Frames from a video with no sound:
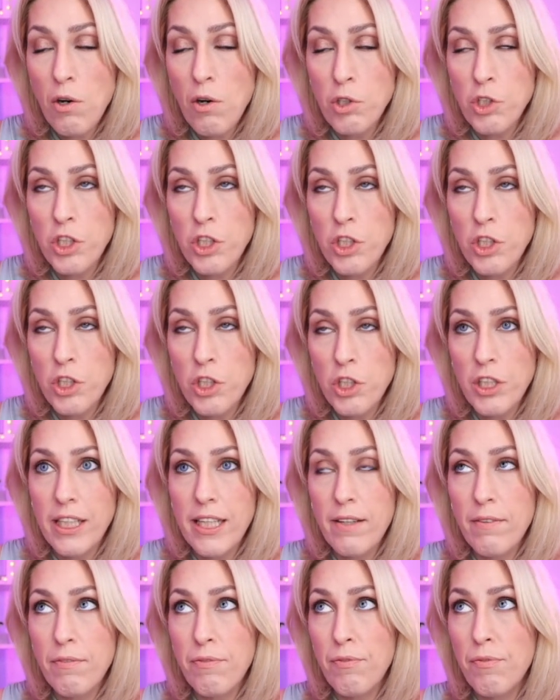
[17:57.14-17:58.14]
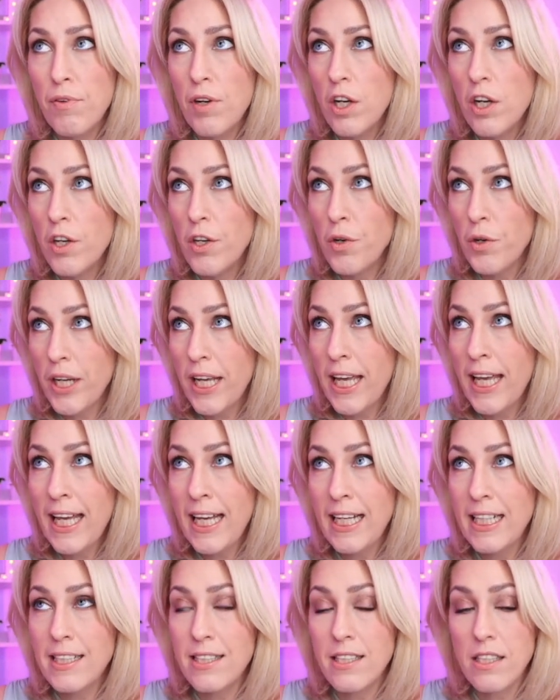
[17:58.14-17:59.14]
could you leave your
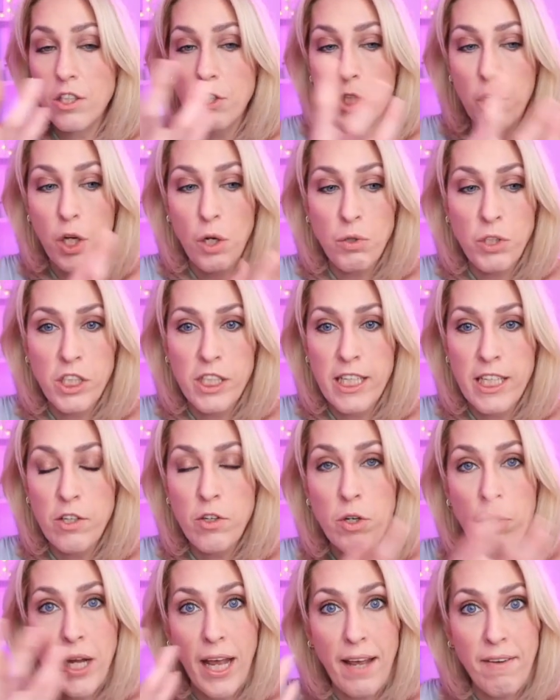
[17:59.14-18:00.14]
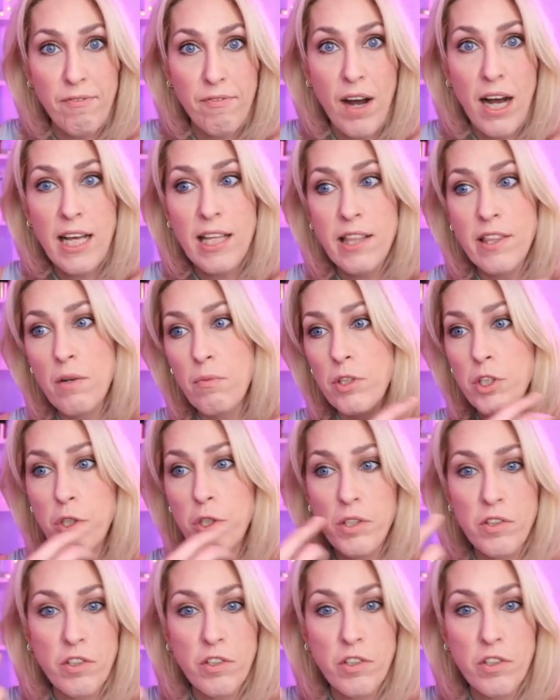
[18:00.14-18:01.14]
kids to go to dinner? Okay, fine. They were
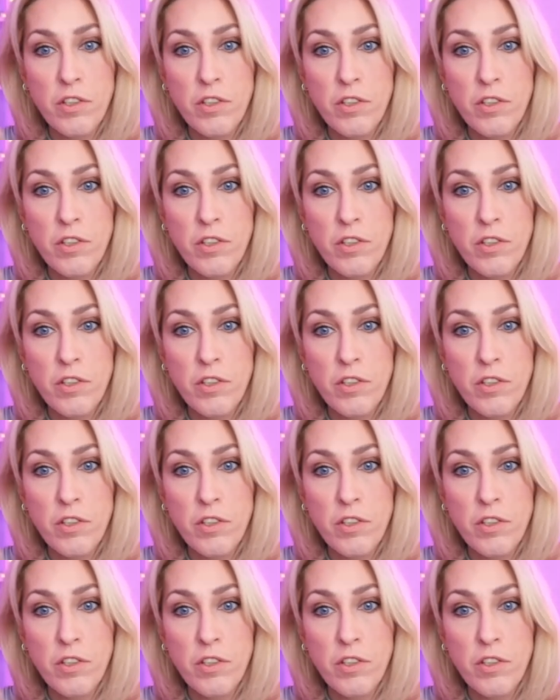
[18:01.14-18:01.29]
doing this